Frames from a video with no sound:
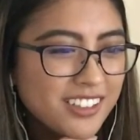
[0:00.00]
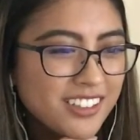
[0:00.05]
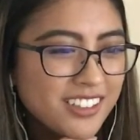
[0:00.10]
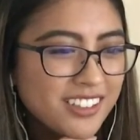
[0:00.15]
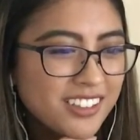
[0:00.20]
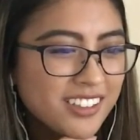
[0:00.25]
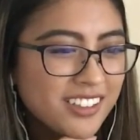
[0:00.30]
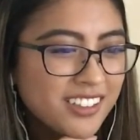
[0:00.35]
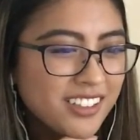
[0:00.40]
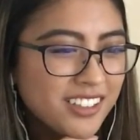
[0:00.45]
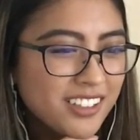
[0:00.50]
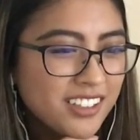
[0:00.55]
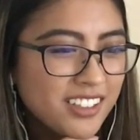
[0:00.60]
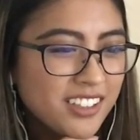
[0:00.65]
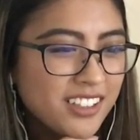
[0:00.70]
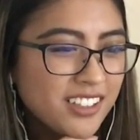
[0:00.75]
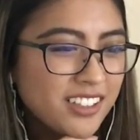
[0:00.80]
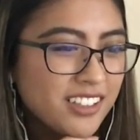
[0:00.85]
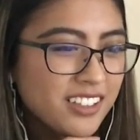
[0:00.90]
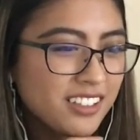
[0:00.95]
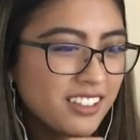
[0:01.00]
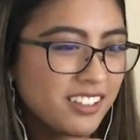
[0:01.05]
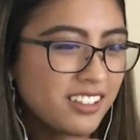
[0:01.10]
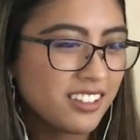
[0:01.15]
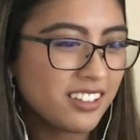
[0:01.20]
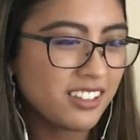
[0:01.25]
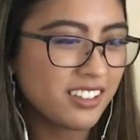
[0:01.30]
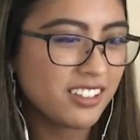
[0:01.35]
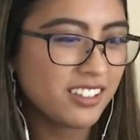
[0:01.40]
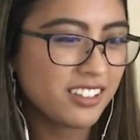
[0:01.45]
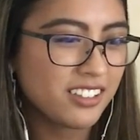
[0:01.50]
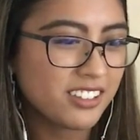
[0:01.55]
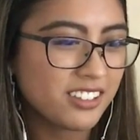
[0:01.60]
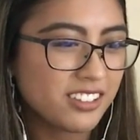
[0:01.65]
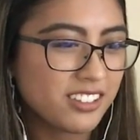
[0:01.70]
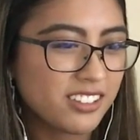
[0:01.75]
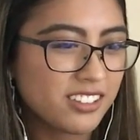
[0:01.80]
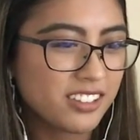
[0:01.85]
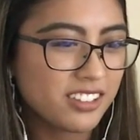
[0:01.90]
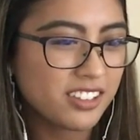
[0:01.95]

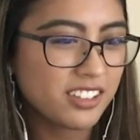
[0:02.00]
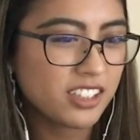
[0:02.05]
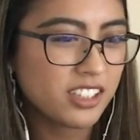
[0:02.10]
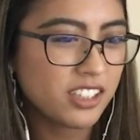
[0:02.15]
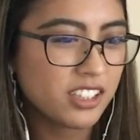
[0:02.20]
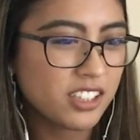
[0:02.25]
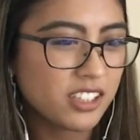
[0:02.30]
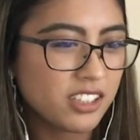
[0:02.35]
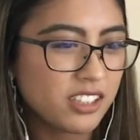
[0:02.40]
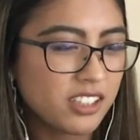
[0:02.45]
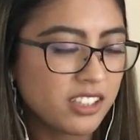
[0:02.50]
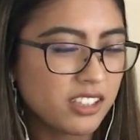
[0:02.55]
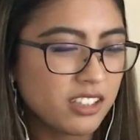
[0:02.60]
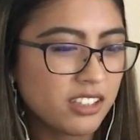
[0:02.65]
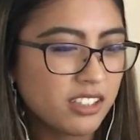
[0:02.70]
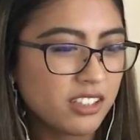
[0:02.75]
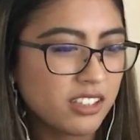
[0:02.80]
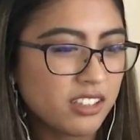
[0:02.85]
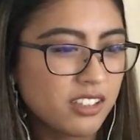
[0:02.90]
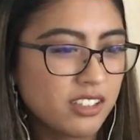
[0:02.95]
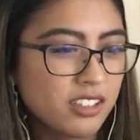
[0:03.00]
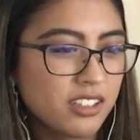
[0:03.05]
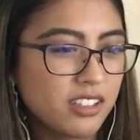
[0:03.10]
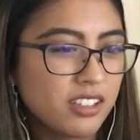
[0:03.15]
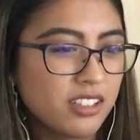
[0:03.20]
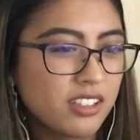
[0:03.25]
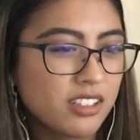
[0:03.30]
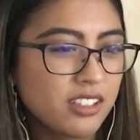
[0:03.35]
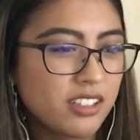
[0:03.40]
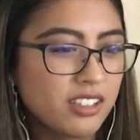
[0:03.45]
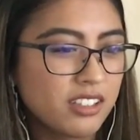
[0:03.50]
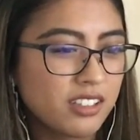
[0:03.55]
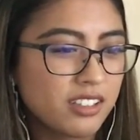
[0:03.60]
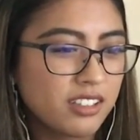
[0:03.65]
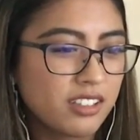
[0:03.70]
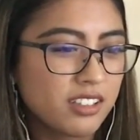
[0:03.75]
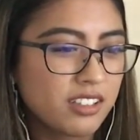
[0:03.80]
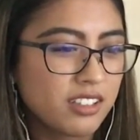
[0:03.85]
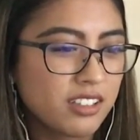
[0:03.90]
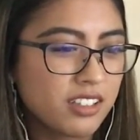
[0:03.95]

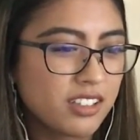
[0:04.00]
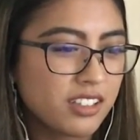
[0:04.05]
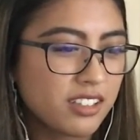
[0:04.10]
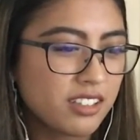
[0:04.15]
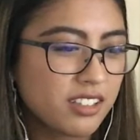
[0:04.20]
Nobody speaks.